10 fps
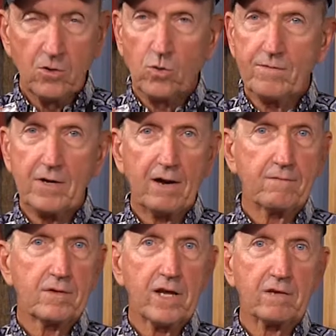We've
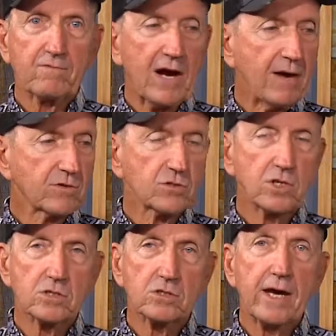got the next five or
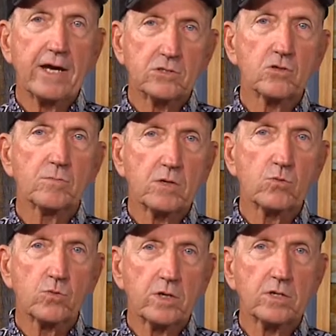six days going to be
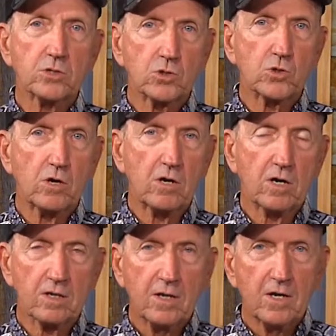really
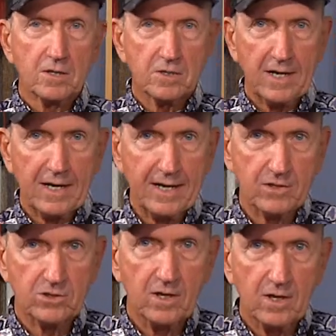strong
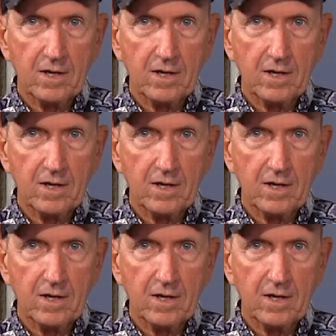tides.